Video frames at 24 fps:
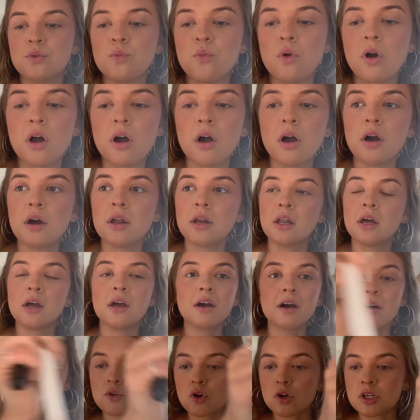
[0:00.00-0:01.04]
one,
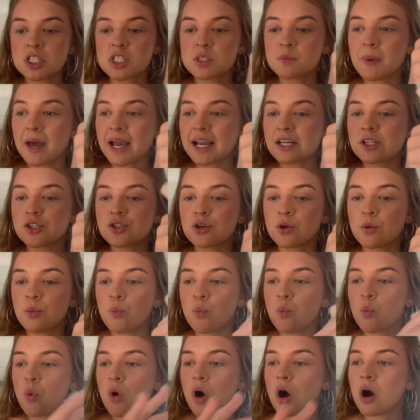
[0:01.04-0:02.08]
I've got a
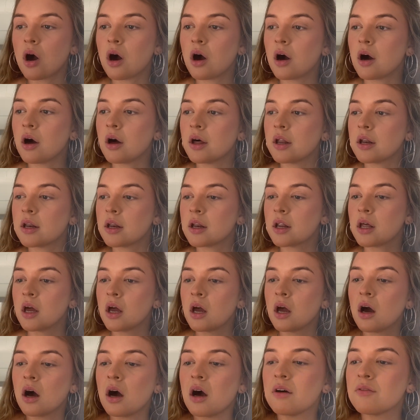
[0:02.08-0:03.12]
Spectrum one,
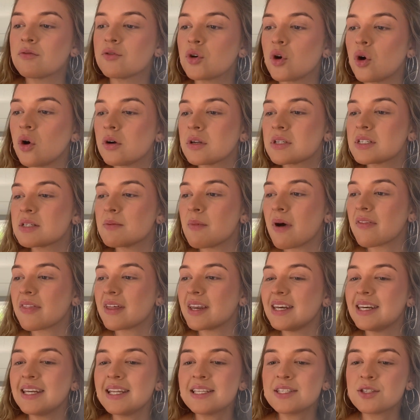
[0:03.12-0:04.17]
I've got some other
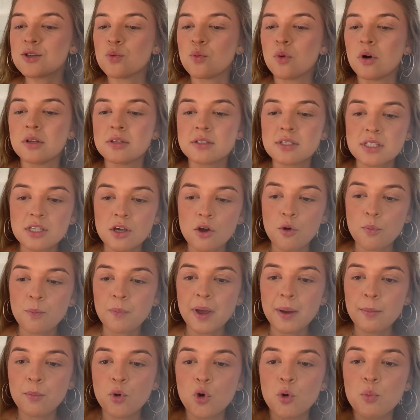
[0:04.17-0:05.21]
little ones that are a
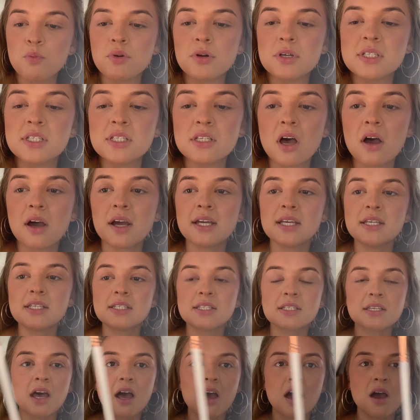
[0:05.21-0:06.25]
bit more
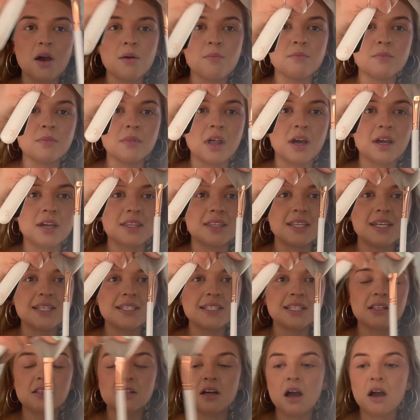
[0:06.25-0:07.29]
precise, like these
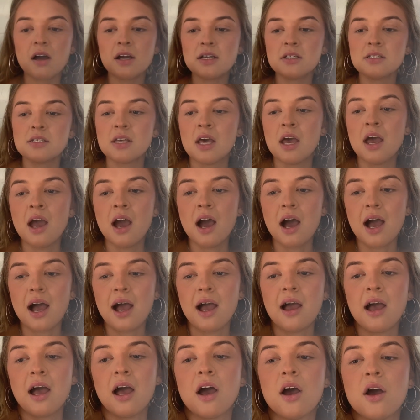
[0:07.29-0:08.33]
little guys.
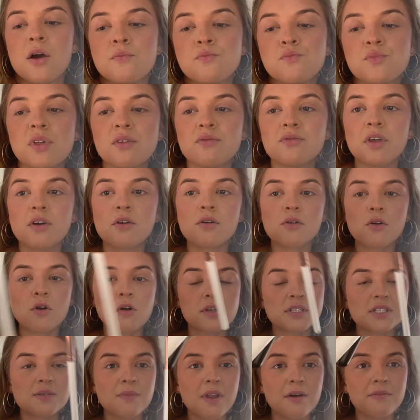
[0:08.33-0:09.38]
They've got
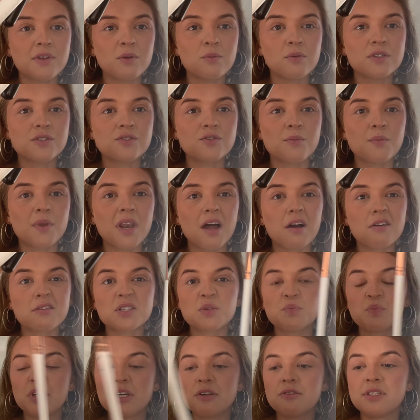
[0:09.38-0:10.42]
some lovely ones from Luxe
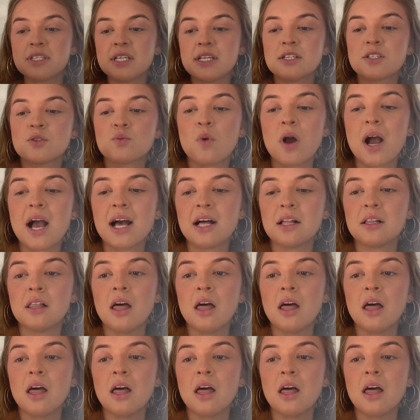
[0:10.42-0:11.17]
Beauty as well,